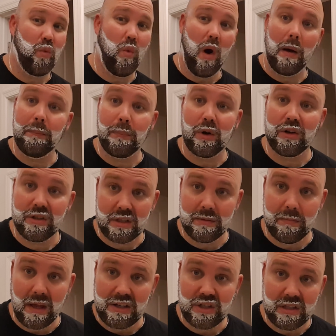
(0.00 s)
one person
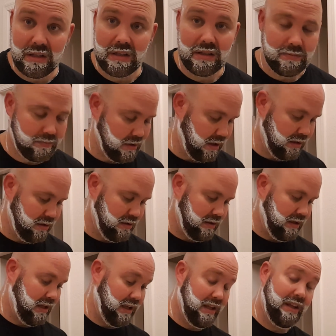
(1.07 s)
mention this, but
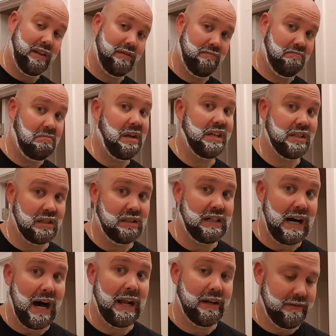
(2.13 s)
it means a
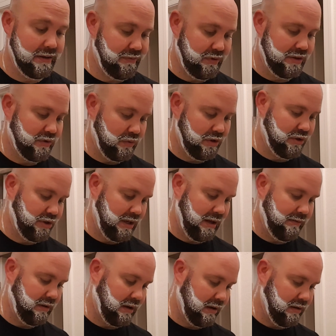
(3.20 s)
lot of difference when you're
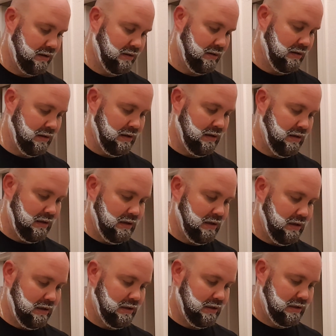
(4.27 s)
shaving.
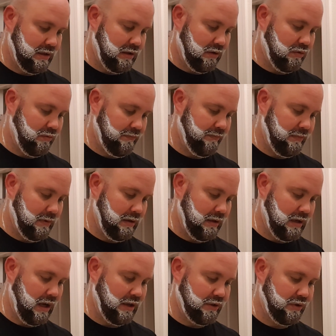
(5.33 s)
So
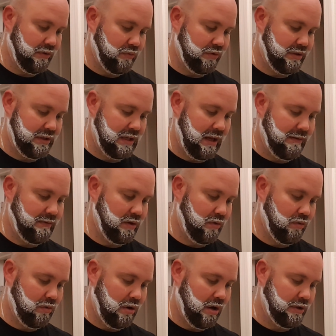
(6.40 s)
it also will save
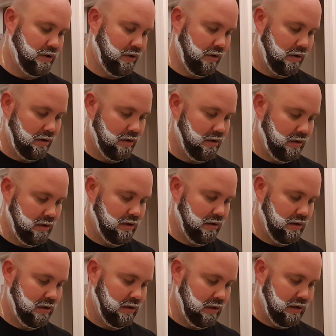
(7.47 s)
you on your
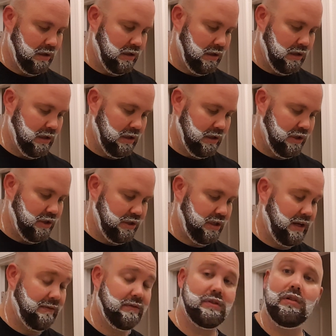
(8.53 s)

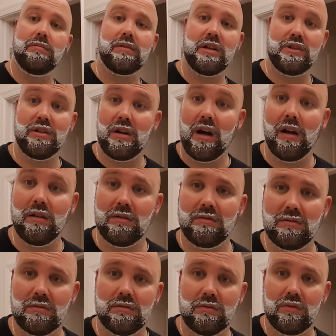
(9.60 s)
shave soap because you're not
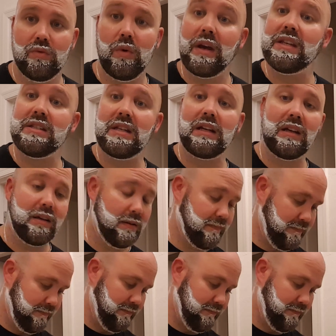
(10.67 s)
wasting it.